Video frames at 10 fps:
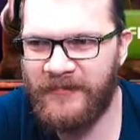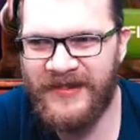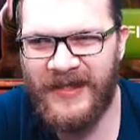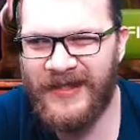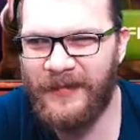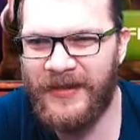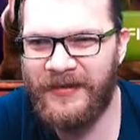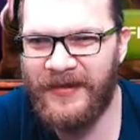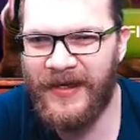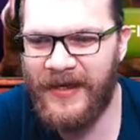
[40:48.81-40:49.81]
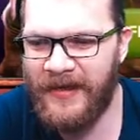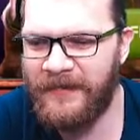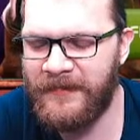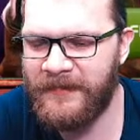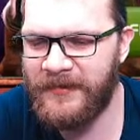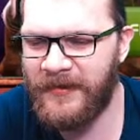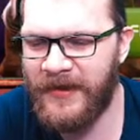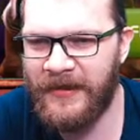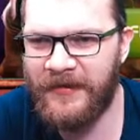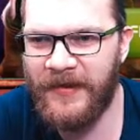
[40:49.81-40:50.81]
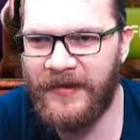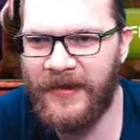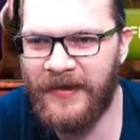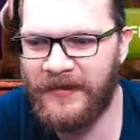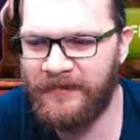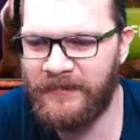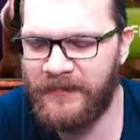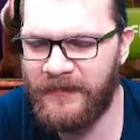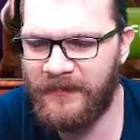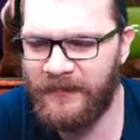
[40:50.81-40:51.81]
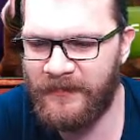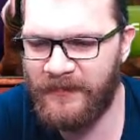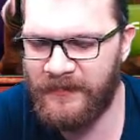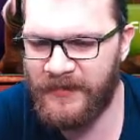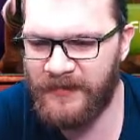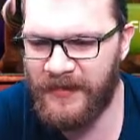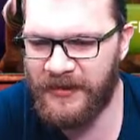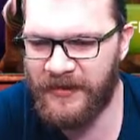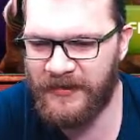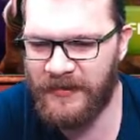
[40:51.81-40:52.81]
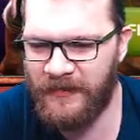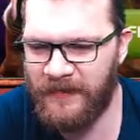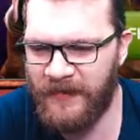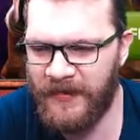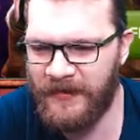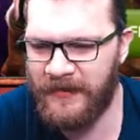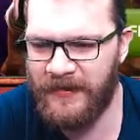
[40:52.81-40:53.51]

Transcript: centimeter and a half, so I had to get like a special saw for it.